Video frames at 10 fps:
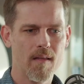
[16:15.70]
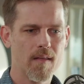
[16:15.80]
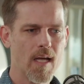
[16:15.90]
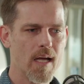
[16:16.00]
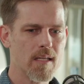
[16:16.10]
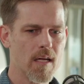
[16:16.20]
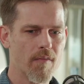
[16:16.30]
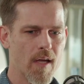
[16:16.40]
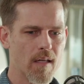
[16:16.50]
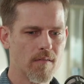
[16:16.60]
the idea
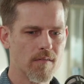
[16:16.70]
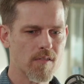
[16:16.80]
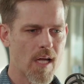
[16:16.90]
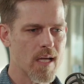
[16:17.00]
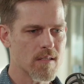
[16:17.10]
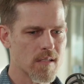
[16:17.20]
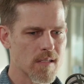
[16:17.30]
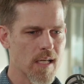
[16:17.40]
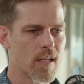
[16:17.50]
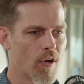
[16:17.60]
that science is
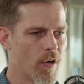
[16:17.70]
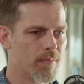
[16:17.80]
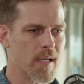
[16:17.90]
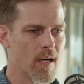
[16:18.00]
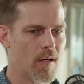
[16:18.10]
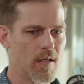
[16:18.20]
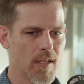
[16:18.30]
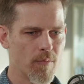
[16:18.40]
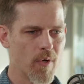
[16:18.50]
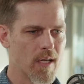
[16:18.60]
the end all be all,
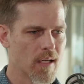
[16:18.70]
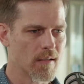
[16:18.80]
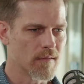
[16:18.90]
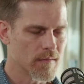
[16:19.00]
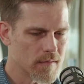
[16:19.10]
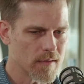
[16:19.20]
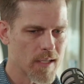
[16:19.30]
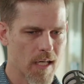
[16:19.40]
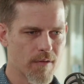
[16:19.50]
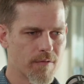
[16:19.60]
and we can
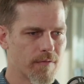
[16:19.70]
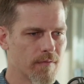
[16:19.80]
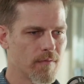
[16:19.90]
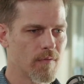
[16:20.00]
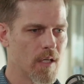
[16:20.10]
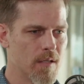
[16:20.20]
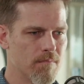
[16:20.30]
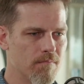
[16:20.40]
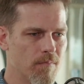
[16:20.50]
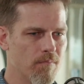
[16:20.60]
kind of uh,
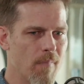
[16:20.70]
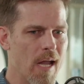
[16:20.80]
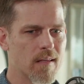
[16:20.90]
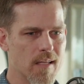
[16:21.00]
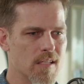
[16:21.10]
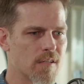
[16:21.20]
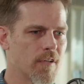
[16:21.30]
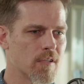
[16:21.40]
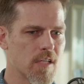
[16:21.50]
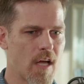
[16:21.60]
make these
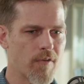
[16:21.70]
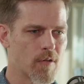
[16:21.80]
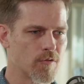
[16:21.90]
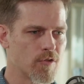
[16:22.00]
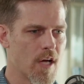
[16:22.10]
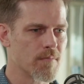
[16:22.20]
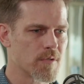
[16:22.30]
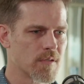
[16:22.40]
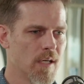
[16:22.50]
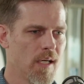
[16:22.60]
philosophical
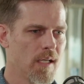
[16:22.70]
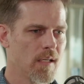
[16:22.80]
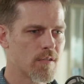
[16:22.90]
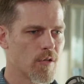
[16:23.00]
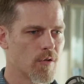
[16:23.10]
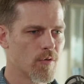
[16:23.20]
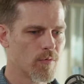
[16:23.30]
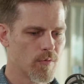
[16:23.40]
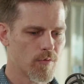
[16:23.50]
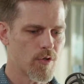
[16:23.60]
jumps
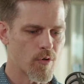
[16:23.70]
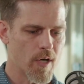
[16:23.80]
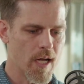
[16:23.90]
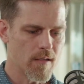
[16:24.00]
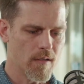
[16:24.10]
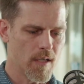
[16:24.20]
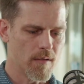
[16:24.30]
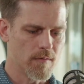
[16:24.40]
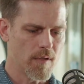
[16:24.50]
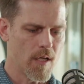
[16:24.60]
to create
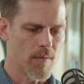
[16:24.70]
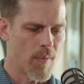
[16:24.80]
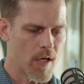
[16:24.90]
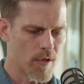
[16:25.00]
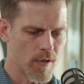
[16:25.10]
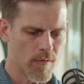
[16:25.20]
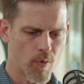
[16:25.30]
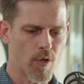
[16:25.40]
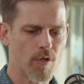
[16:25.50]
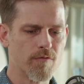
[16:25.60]
a modern
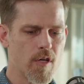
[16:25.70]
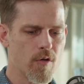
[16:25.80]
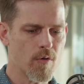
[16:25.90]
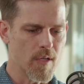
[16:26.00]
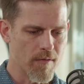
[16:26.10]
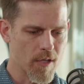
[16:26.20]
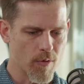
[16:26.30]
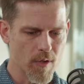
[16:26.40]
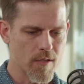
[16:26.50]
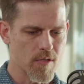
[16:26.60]
worldview and even a
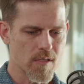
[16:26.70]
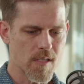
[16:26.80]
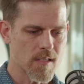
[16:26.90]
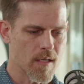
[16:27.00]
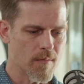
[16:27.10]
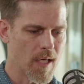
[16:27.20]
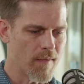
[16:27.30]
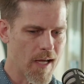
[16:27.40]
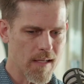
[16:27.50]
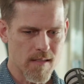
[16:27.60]
religious system,
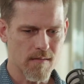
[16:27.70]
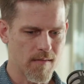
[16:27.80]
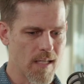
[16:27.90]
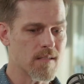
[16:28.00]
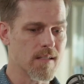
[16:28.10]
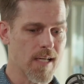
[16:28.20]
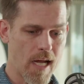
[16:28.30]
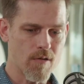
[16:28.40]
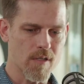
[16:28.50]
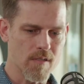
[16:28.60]
and that's
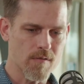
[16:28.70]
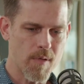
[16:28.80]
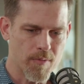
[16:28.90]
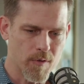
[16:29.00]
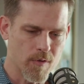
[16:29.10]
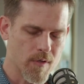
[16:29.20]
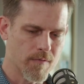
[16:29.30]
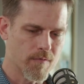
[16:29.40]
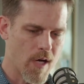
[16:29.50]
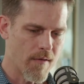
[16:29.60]
dangerous. People who
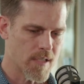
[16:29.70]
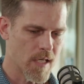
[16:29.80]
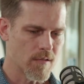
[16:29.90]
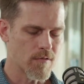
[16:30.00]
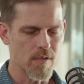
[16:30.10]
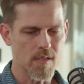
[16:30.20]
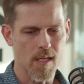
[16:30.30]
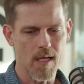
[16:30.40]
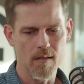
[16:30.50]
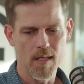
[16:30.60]
have gravitated towards
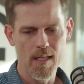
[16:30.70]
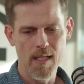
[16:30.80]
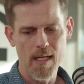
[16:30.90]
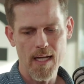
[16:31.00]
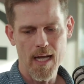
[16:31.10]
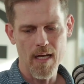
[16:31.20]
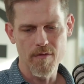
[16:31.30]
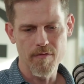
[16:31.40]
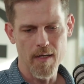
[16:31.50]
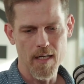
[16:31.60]
that
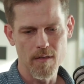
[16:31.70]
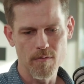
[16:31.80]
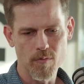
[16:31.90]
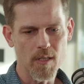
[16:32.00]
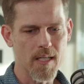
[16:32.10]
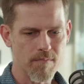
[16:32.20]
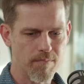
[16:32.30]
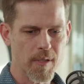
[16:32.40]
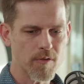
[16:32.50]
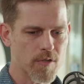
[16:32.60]
have really
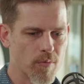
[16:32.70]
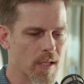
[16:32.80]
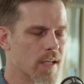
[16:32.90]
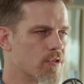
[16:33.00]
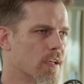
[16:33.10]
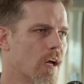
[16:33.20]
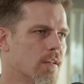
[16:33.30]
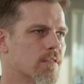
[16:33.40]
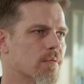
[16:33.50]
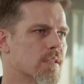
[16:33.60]
built a religion
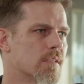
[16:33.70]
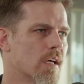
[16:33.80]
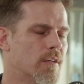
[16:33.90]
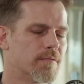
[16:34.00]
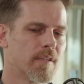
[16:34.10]
unto itself